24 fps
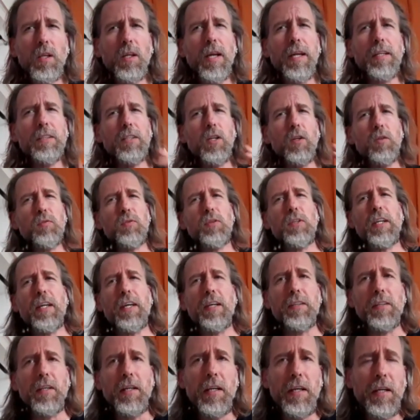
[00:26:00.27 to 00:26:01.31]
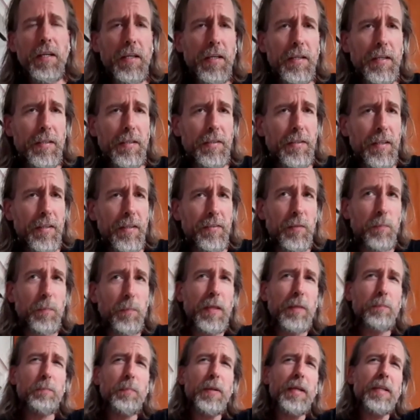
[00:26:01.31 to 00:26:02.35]
And don't forget, there's a
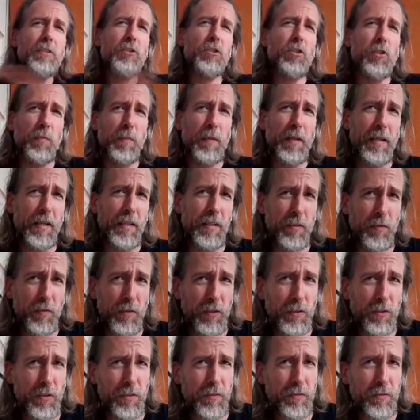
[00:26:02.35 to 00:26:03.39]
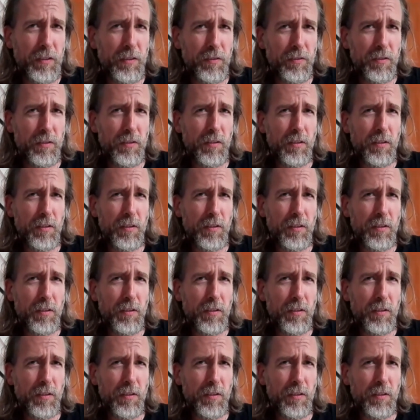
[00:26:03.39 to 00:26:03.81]
big picture behind of all of this.